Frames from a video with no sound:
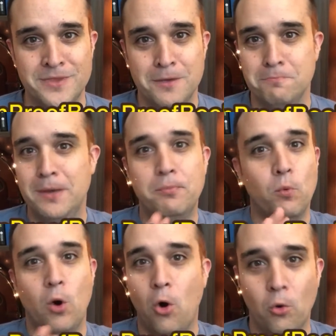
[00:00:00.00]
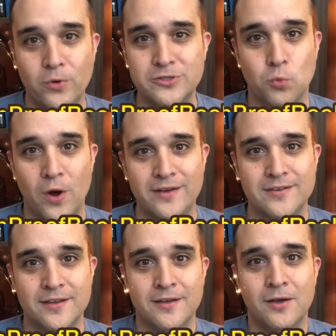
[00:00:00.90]
People will always want
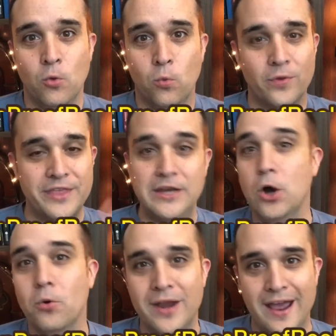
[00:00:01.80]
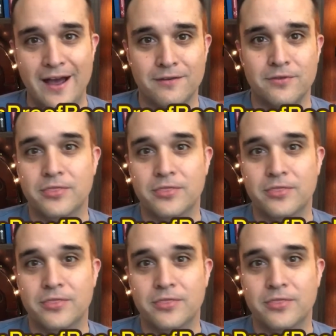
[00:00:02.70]
what they don't have.